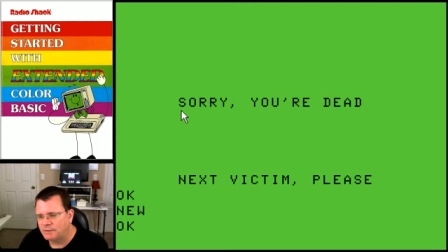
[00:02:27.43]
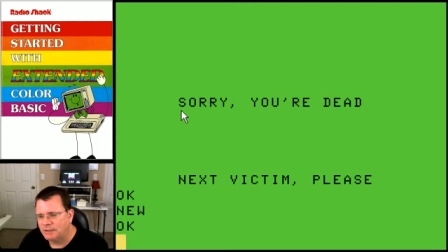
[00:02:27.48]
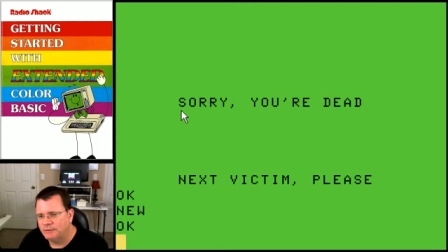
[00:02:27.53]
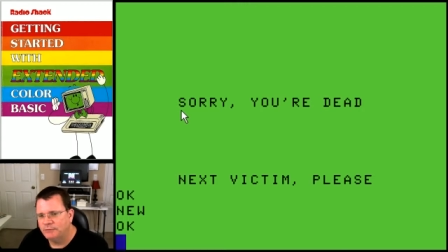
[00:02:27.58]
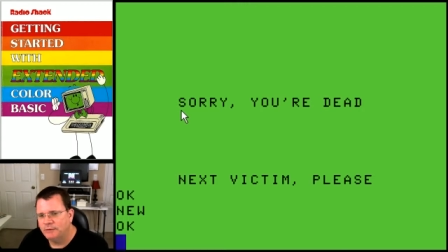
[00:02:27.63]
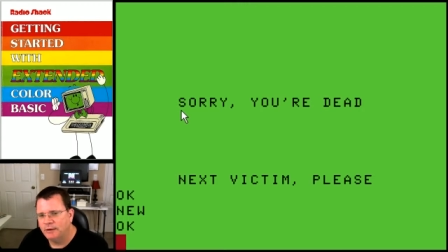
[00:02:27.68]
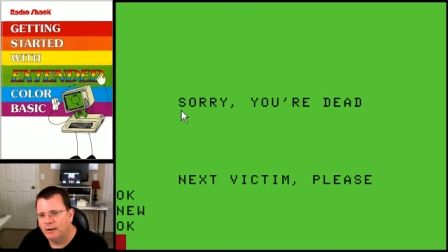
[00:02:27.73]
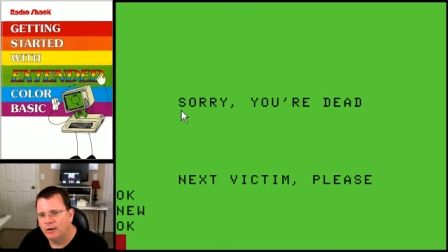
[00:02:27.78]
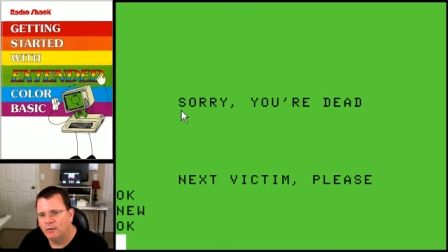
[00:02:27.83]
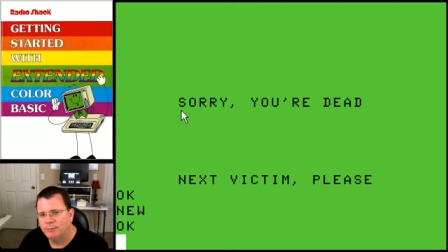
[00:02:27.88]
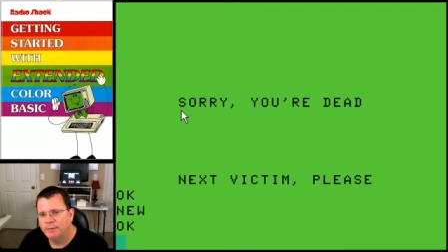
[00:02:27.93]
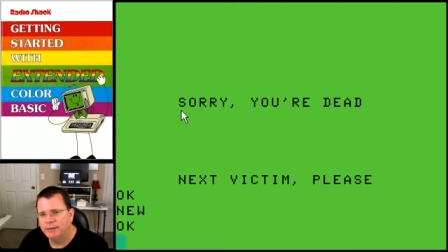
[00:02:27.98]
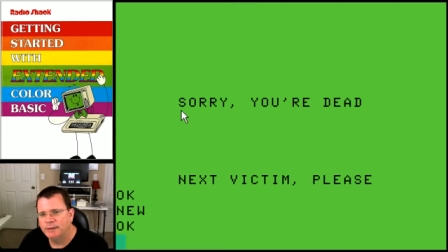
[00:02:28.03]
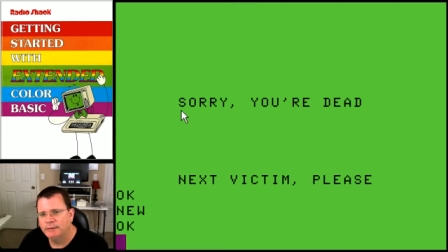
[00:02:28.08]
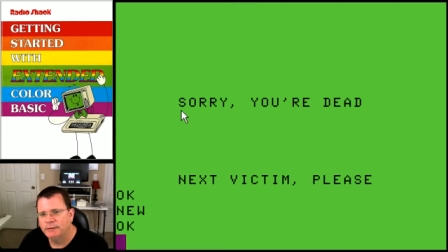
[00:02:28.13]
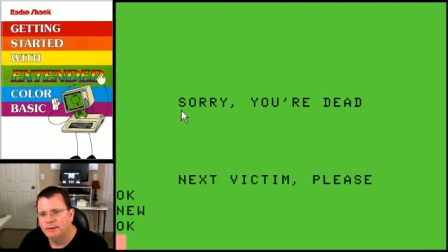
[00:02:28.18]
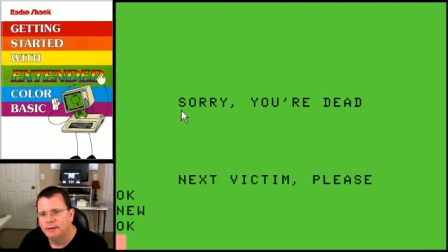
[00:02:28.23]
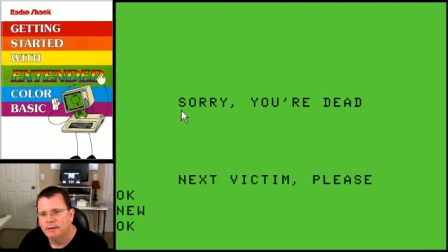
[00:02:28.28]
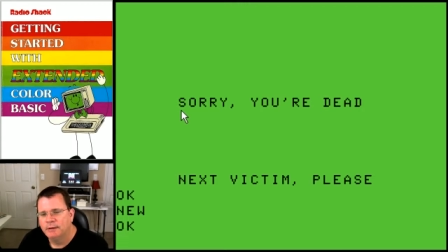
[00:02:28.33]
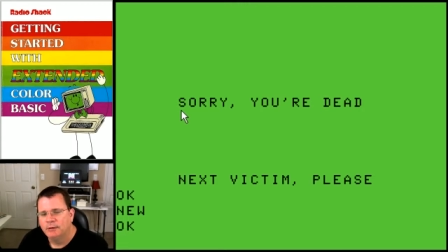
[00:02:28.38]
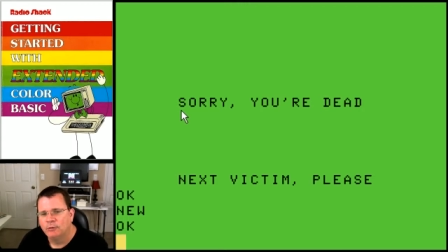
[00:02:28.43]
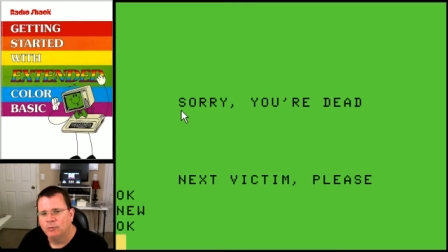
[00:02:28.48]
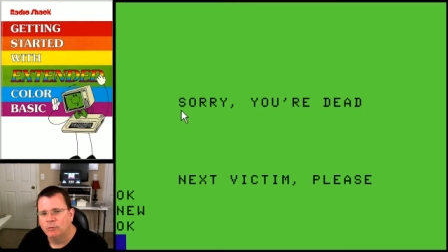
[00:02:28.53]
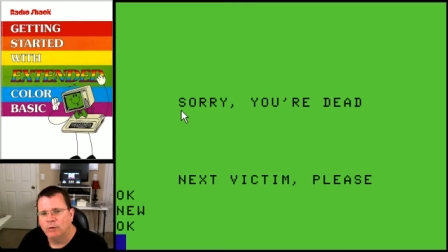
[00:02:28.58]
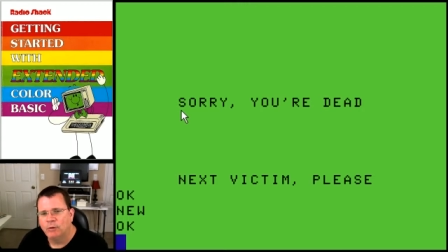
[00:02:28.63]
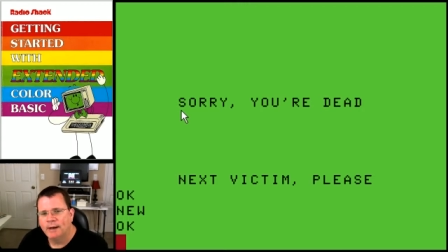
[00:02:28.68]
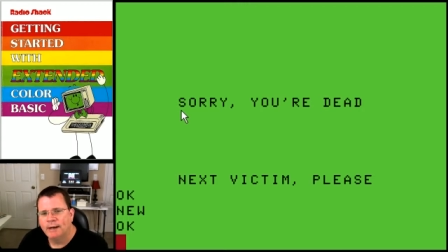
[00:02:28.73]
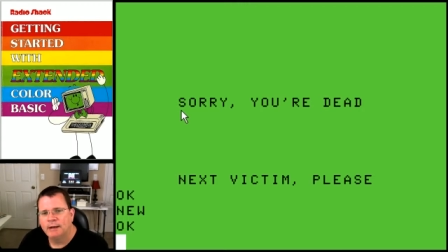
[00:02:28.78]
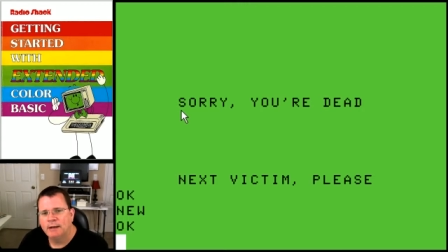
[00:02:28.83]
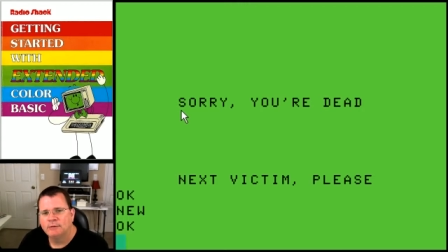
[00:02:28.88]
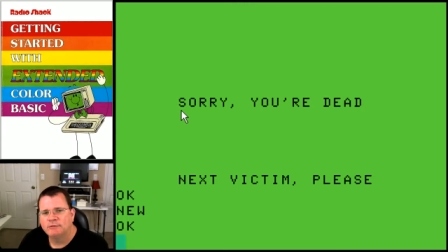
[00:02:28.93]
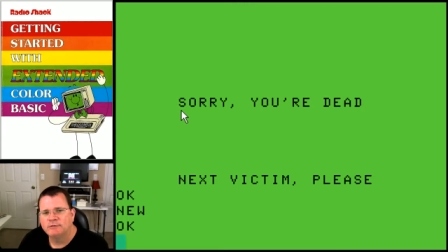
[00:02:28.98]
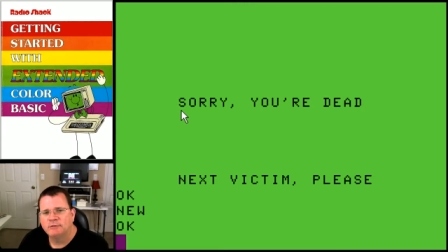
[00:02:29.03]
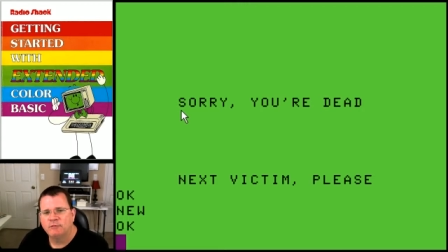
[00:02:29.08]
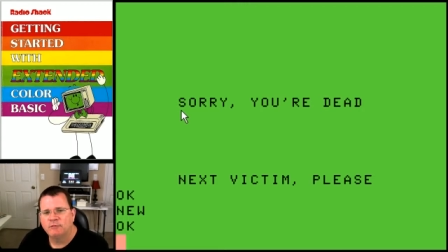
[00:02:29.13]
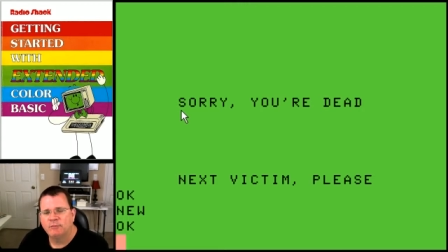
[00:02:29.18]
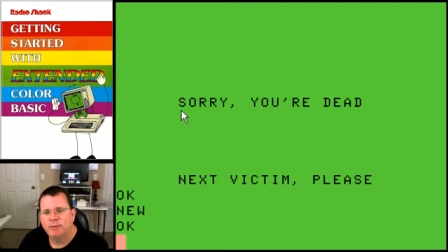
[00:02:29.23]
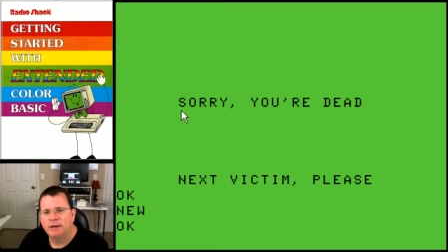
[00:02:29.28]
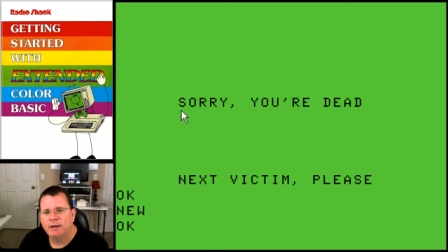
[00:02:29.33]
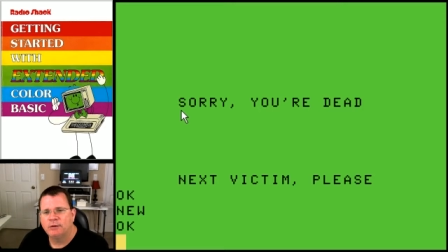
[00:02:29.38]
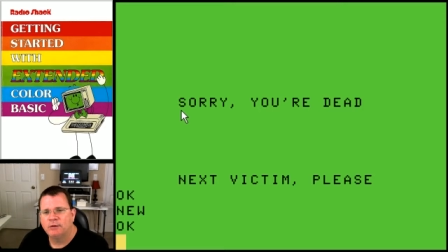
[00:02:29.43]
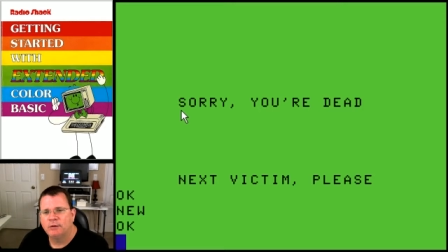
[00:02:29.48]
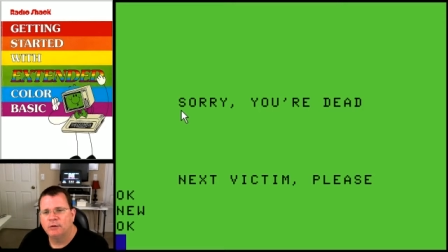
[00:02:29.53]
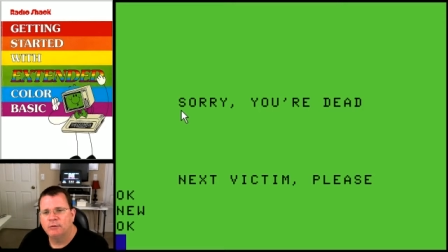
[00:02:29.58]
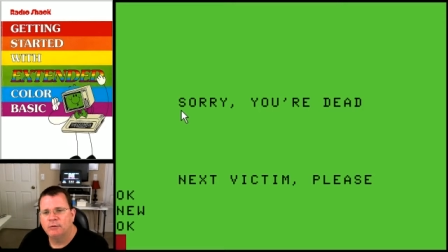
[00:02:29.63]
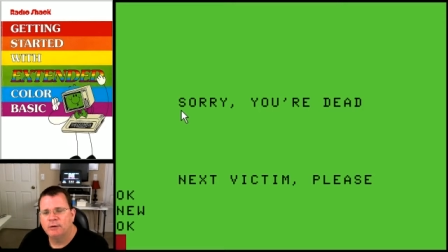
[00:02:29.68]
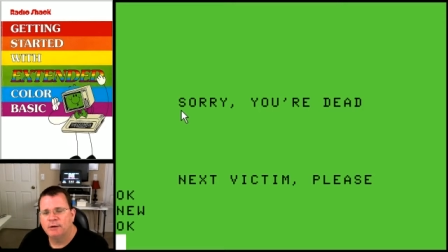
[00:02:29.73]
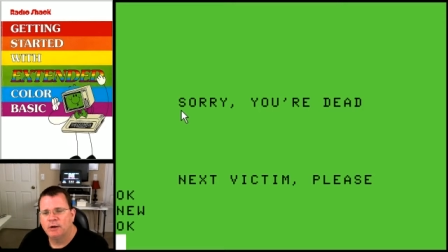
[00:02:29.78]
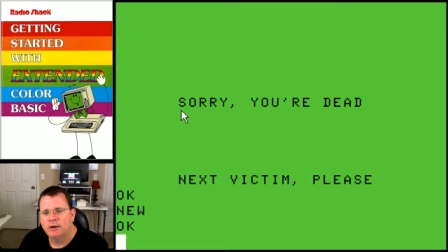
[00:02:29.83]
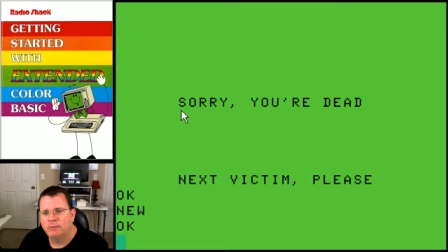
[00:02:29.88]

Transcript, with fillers: to help me write out some of my code and